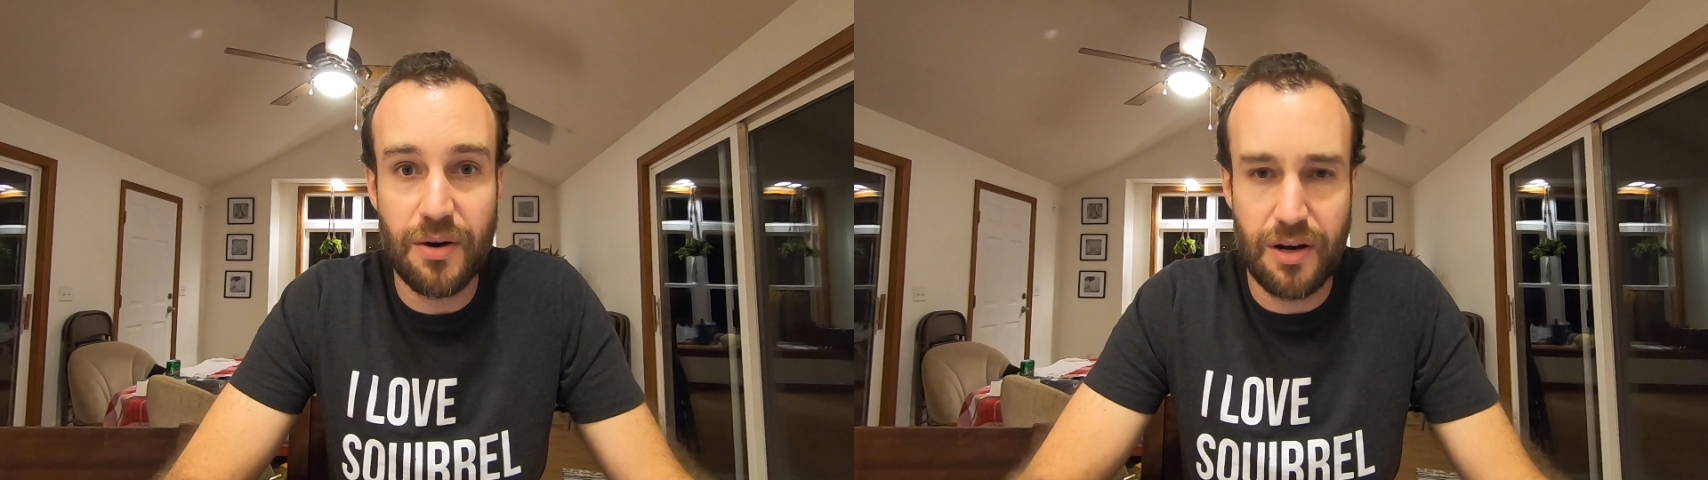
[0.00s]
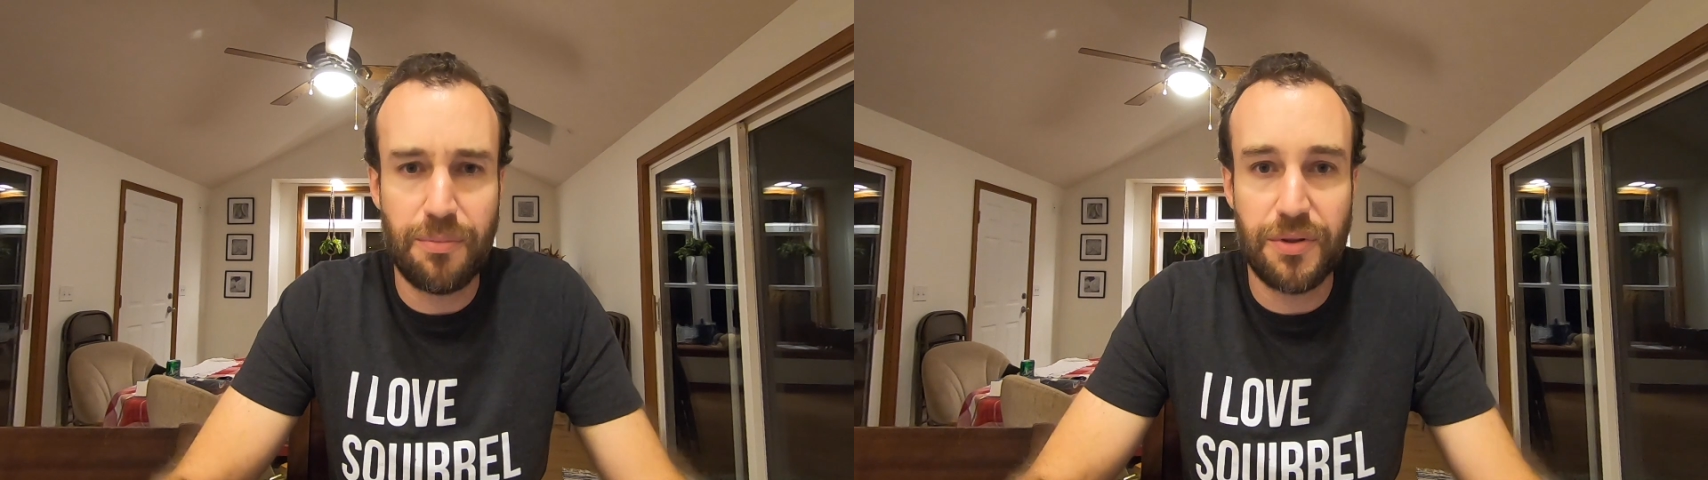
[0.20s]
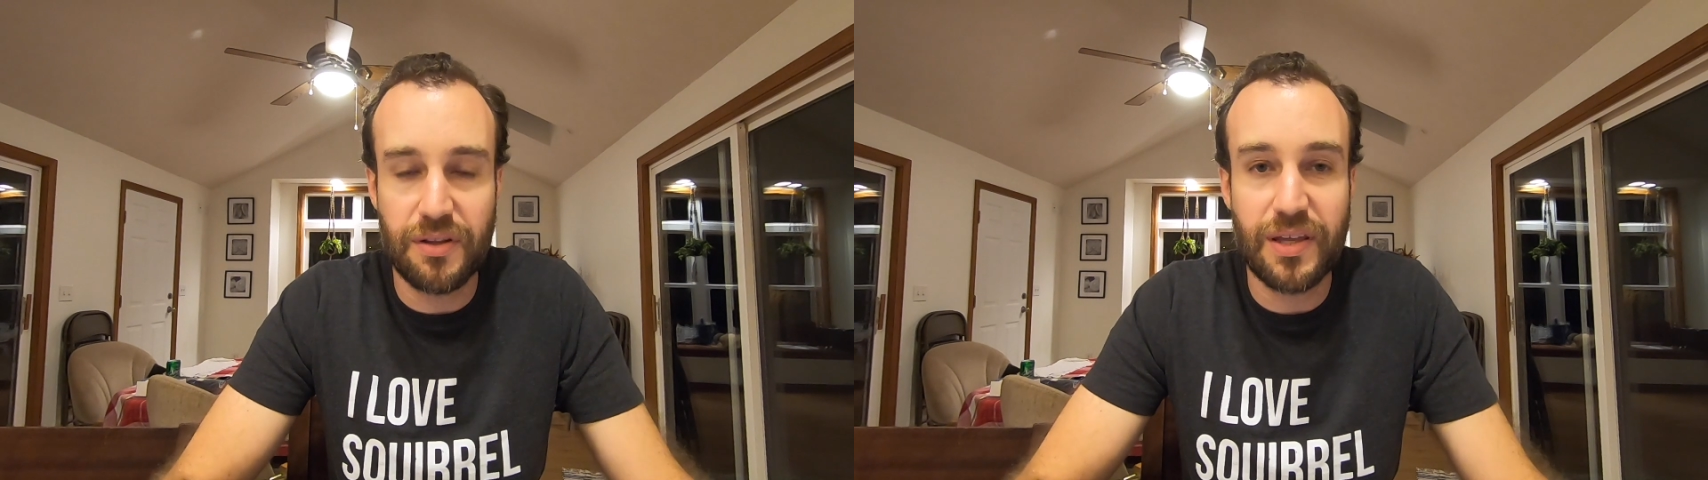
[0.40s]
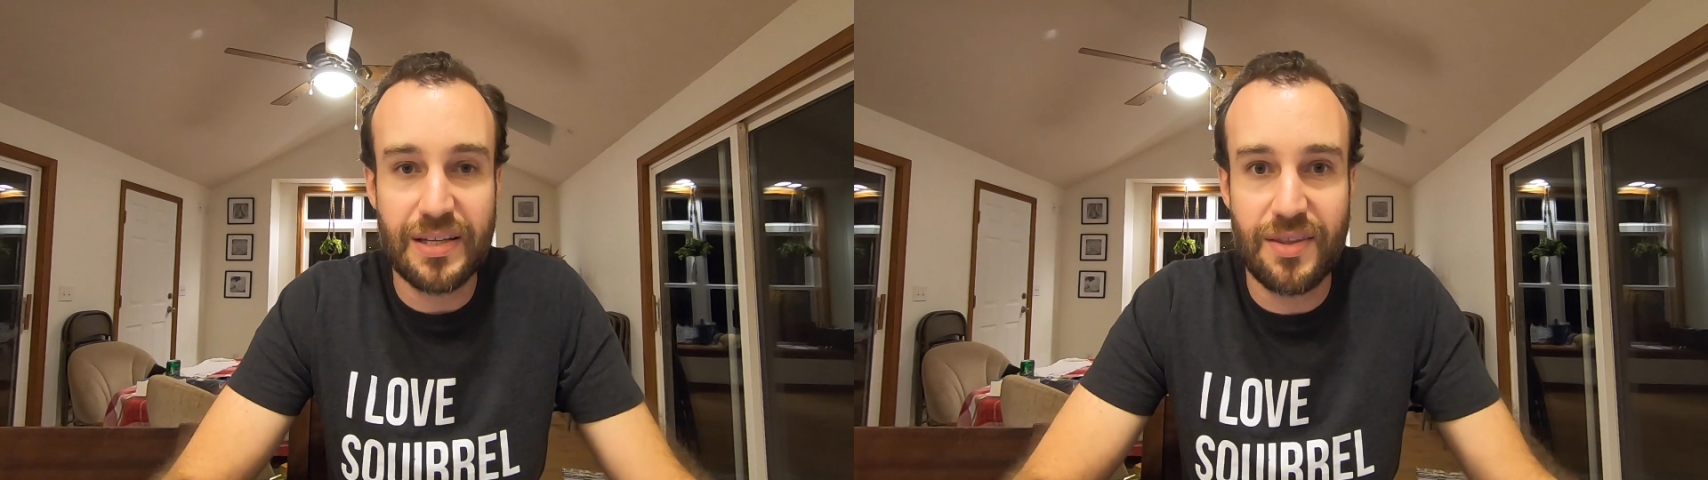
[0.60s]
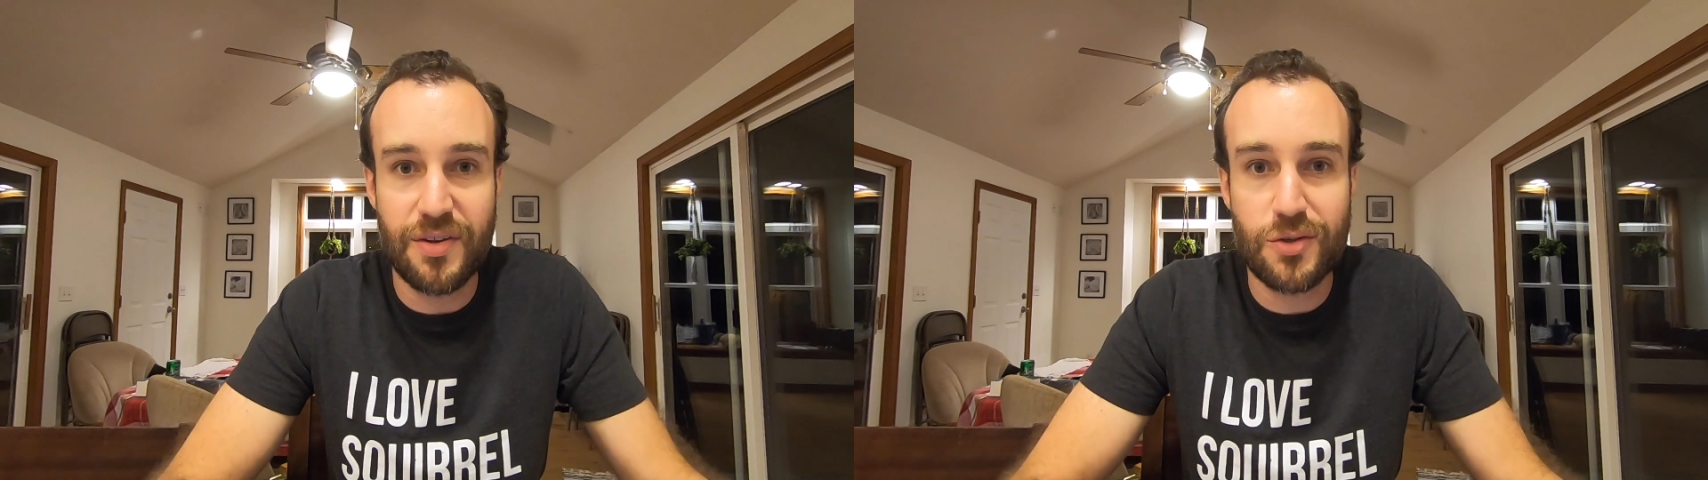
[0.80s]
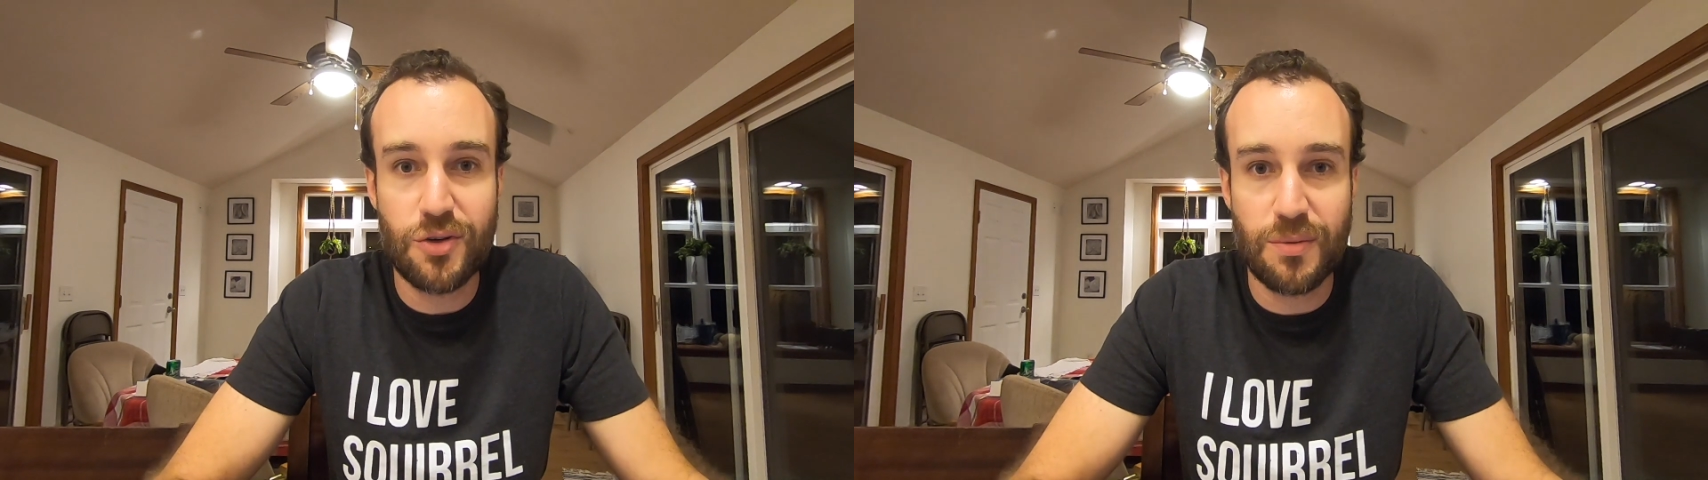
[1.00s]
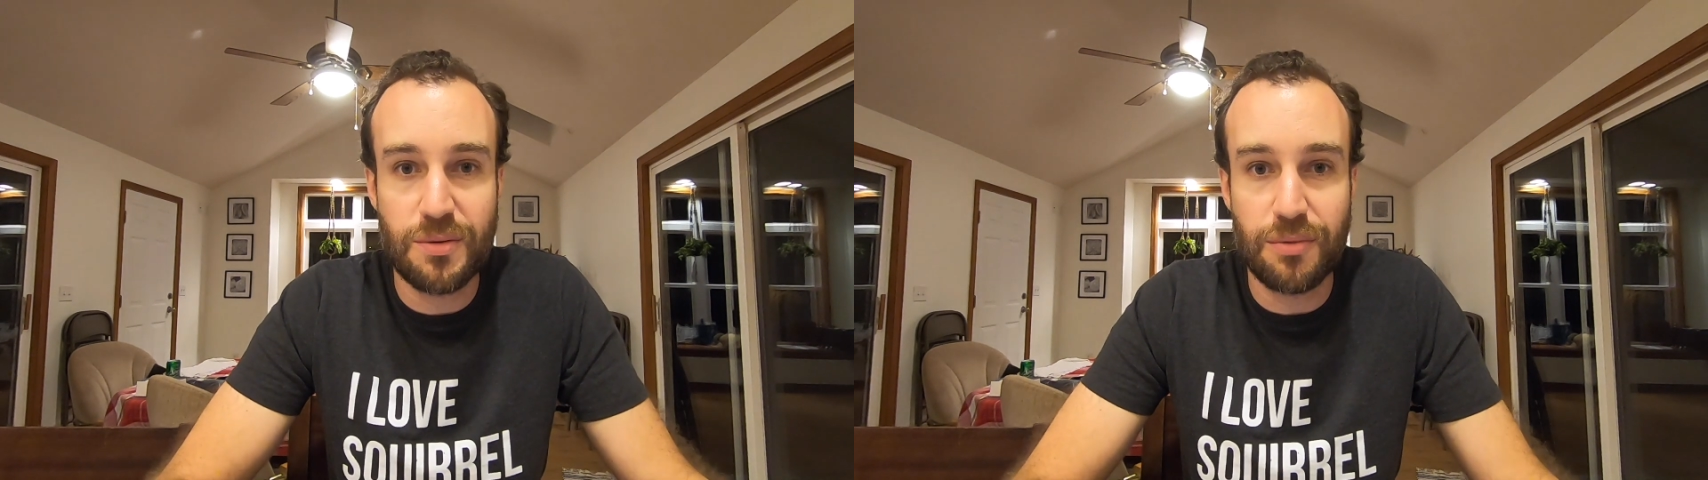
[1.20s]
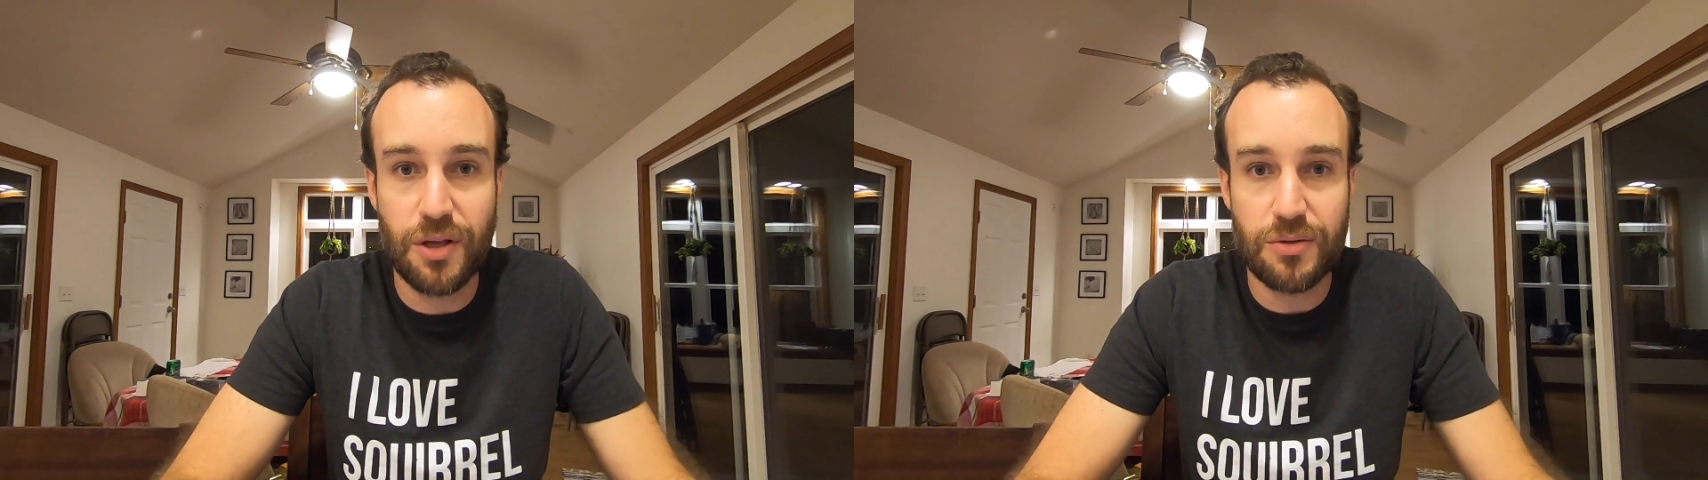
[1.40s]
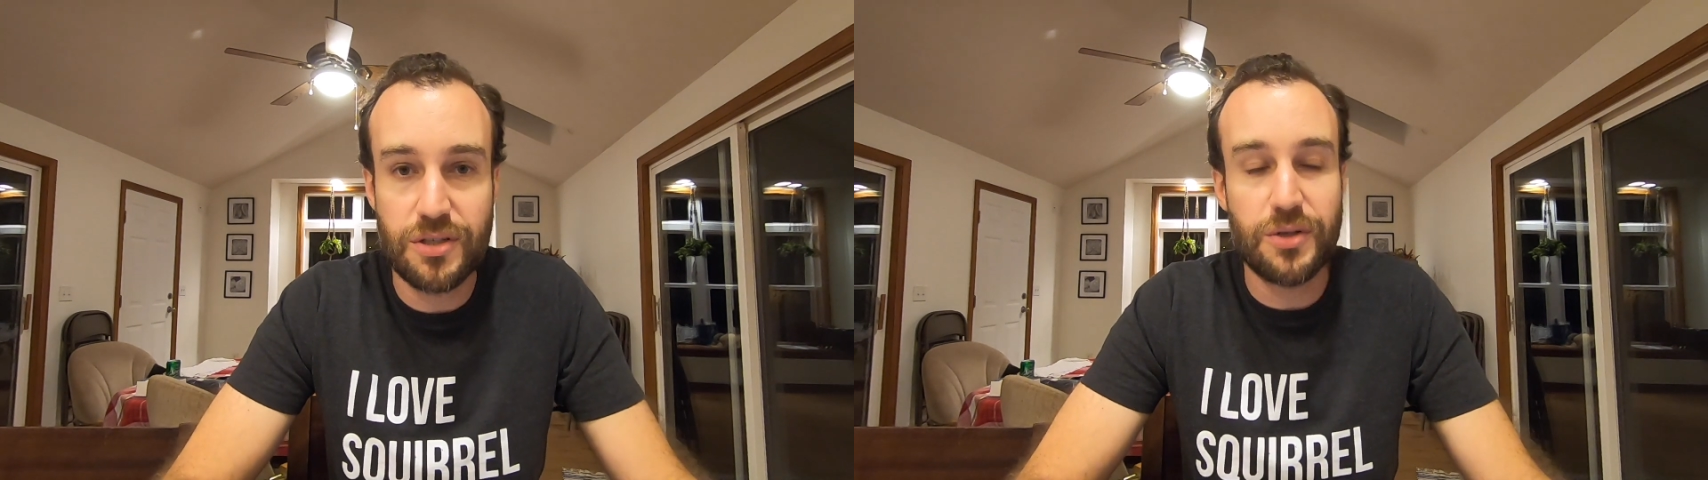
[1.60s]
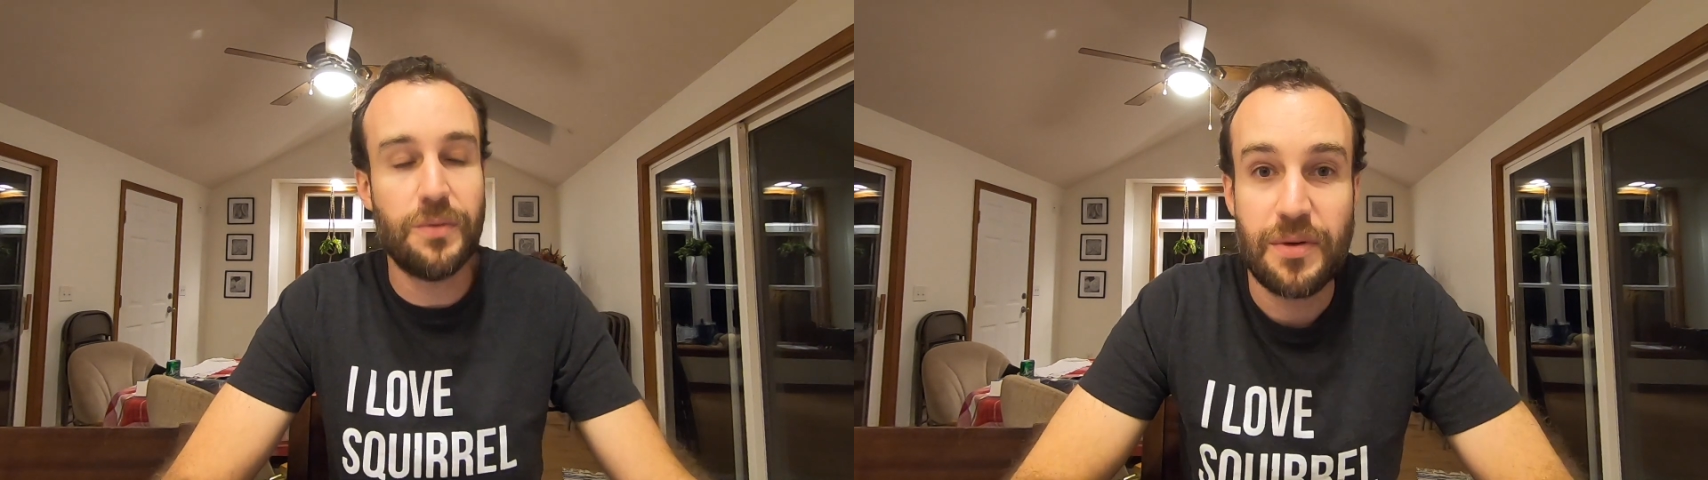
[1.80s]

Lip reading: and I'll put the links in the description below too.